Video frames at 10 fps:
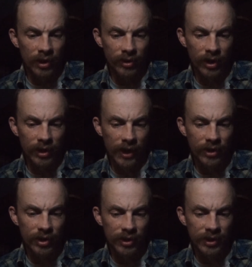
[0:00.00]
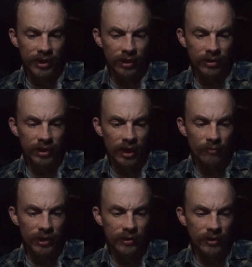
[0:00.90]
The election is still 10
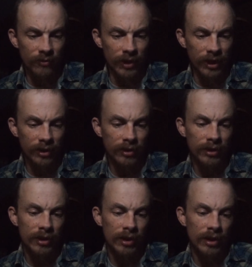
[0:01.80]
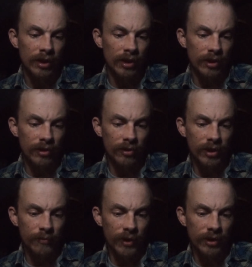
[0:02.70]
months away. The
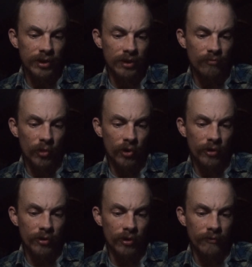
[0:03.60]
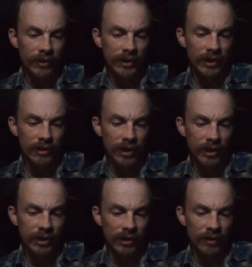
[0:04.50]
only person more nervous than
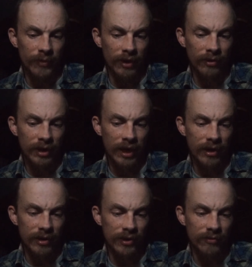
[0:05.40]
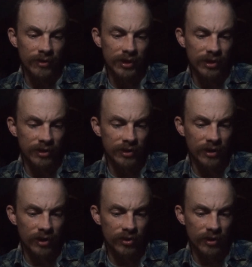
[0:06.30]
Nixon about Kennedy's recent
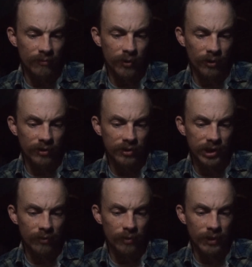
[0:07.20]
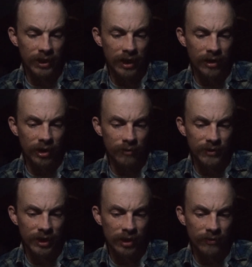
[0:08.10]
surge in the polls seemed to be Kennedy
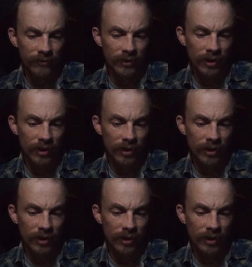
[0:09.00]
himself.